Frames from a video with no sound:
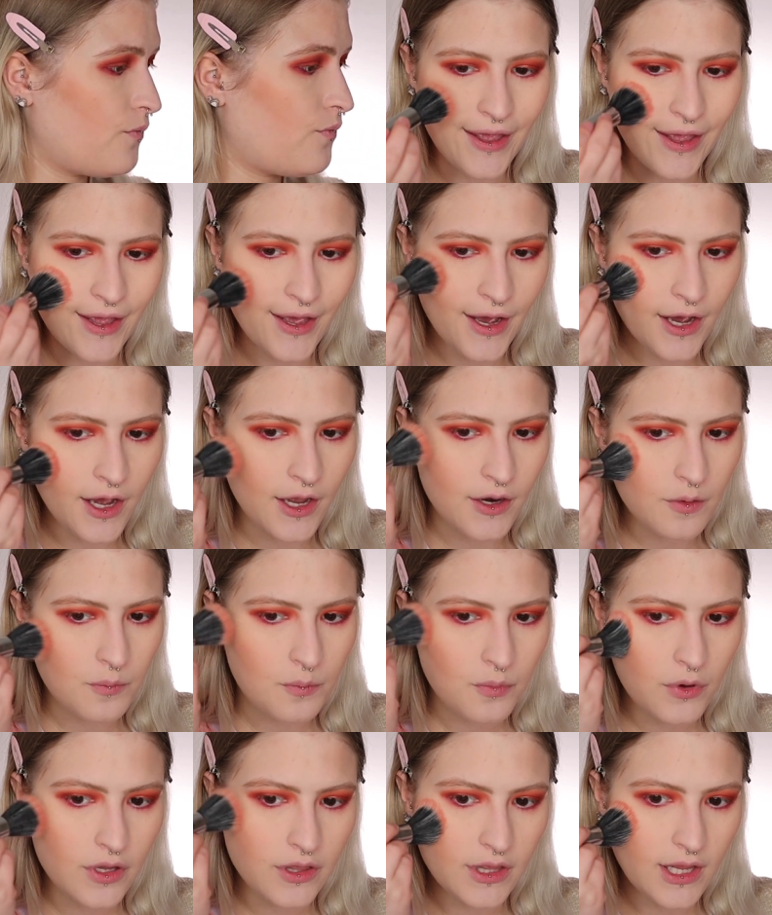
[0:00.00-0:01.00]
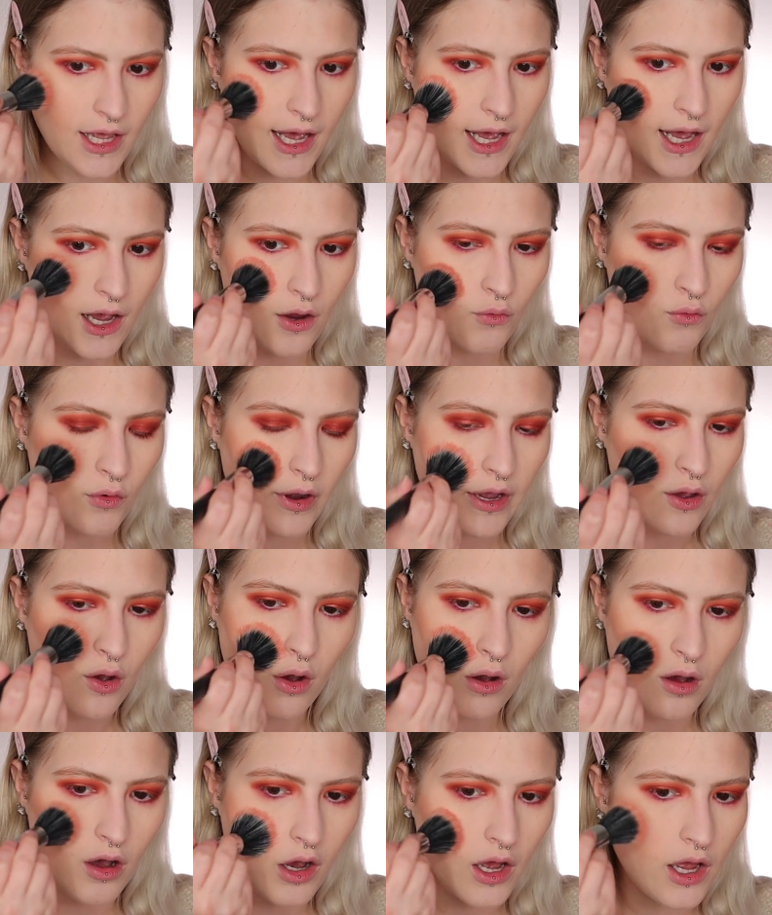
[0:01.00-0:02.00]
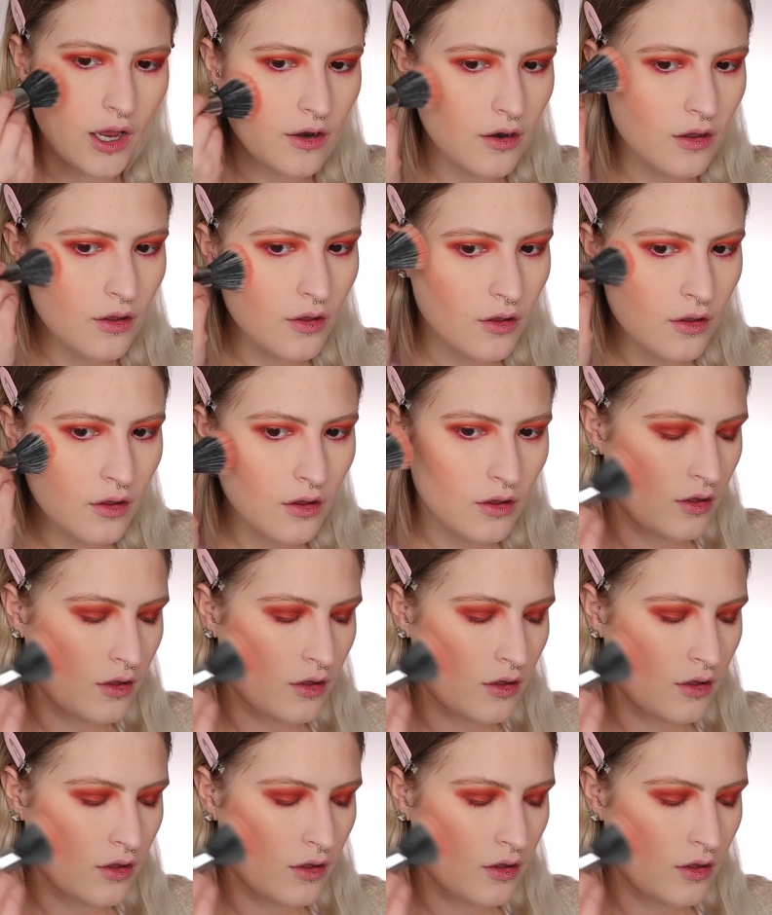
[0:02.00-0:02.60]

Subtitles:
and put that right on